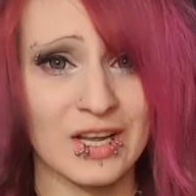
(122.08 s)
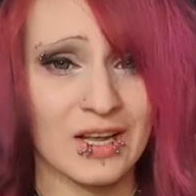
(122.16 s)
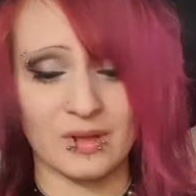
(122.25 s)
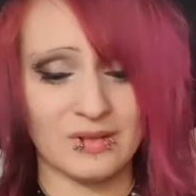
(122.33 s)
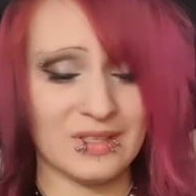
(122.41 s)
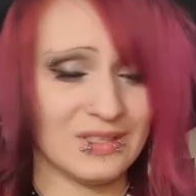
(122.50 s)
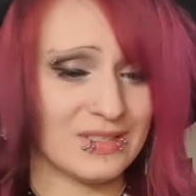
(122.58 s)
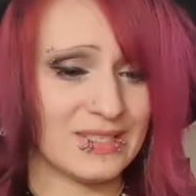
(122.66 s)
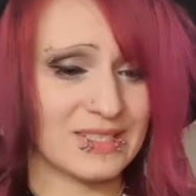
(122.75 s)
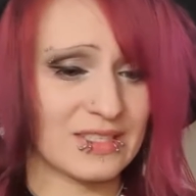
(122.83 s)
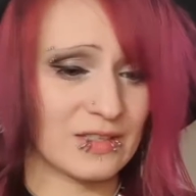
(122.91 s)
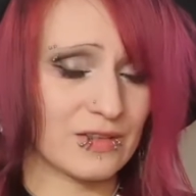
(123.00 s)
The
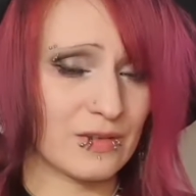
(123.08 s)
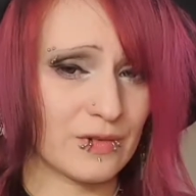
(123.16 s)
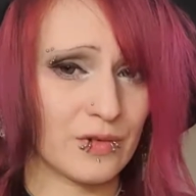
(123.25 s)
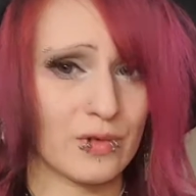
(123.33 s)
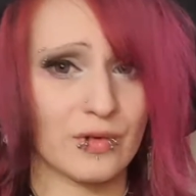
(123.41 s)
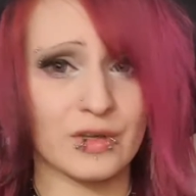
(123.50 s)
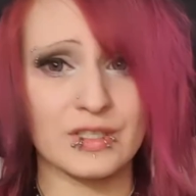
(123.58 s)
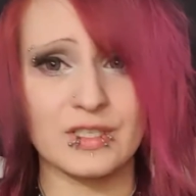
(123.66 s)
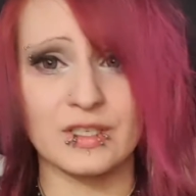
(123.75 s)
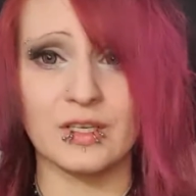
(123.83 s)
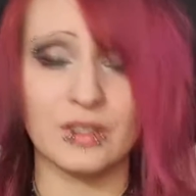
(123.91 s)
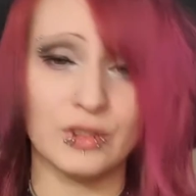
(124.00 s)
easiest is, of course,
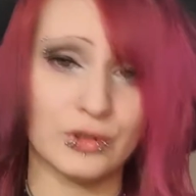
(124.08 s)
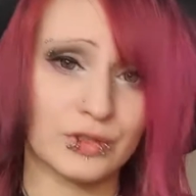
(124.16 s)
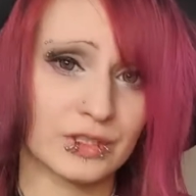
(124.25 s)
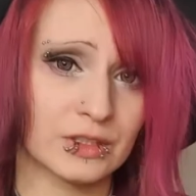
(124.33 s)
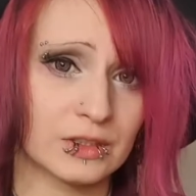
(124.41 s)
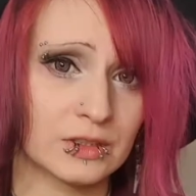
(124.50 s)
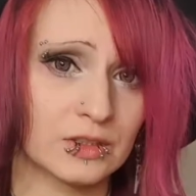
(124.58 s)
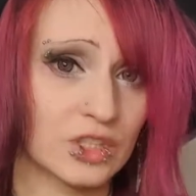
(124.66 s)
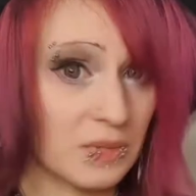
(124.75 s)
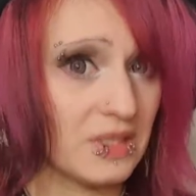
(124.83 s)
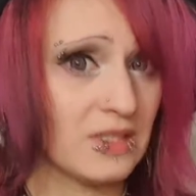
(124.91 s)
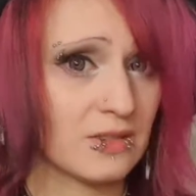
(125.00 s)
using
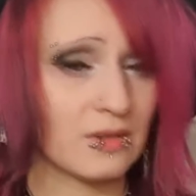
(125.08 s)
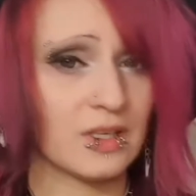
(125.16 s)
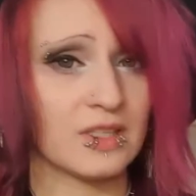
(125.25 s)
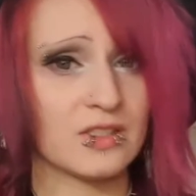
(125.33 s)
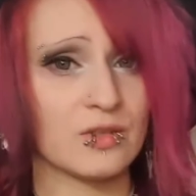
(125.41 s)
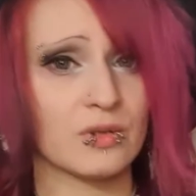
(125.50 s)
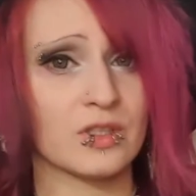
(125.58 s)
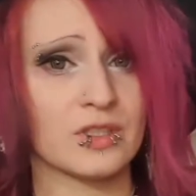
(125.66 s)
Japanese online stores.